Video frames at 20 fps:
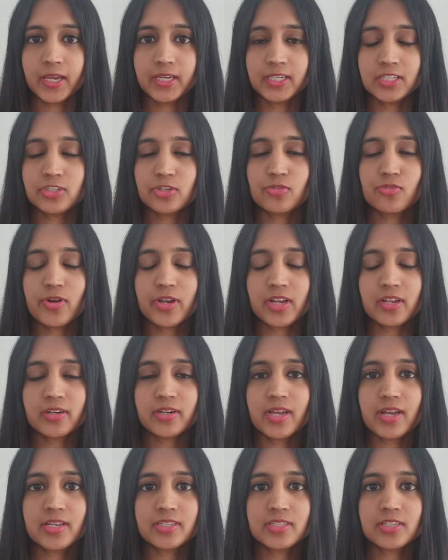It doesn't
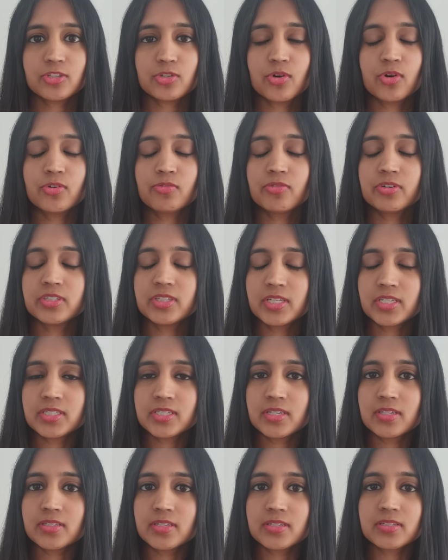recognize its own
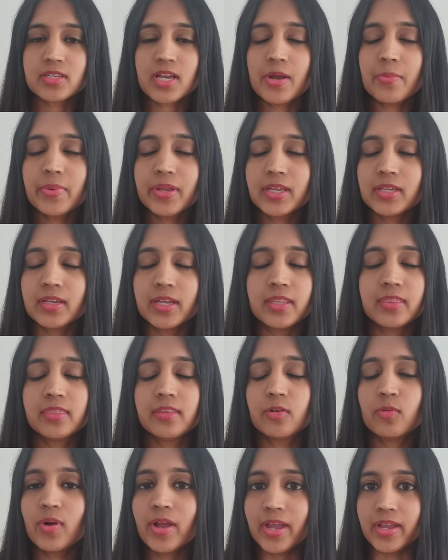resistance is coming in
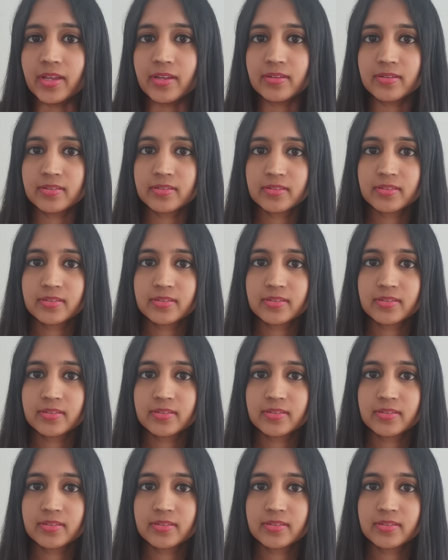the way.